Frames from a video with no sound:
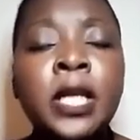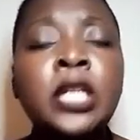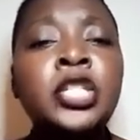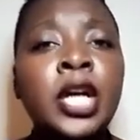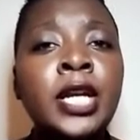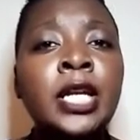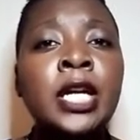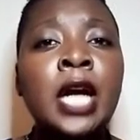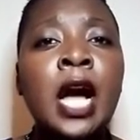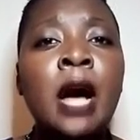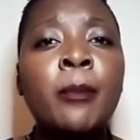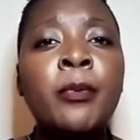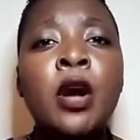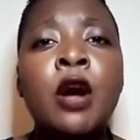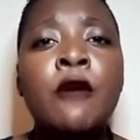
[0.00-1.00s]
turning
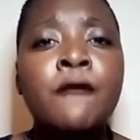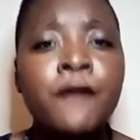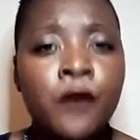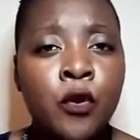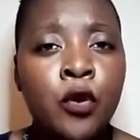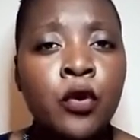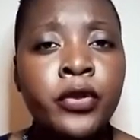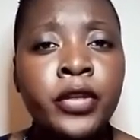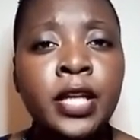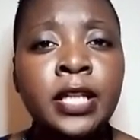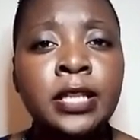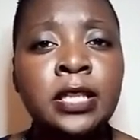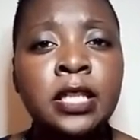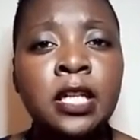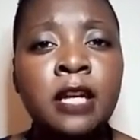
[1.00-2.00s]
up for
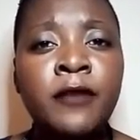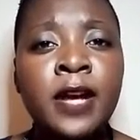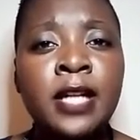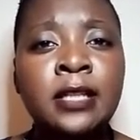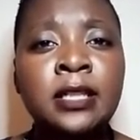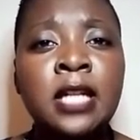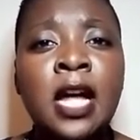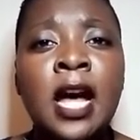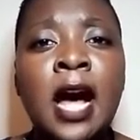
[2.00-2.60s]
these events.